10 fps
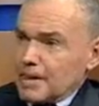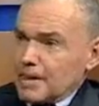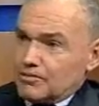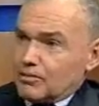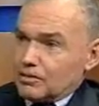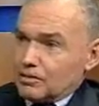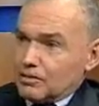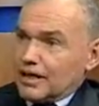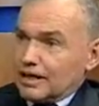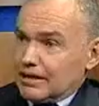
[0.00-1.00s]
that we're
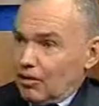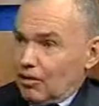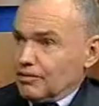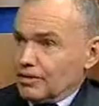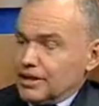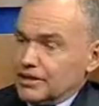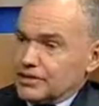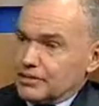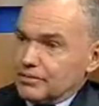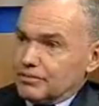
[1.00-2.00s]
looking at all the
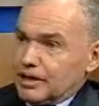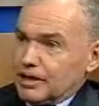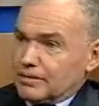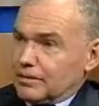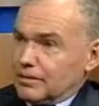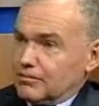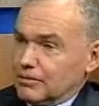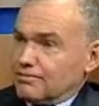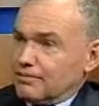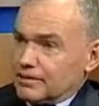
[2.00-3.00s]
issues that would
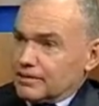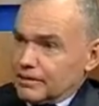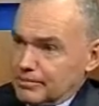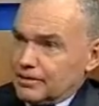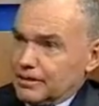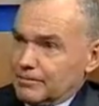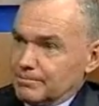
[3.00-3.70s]
affect the community.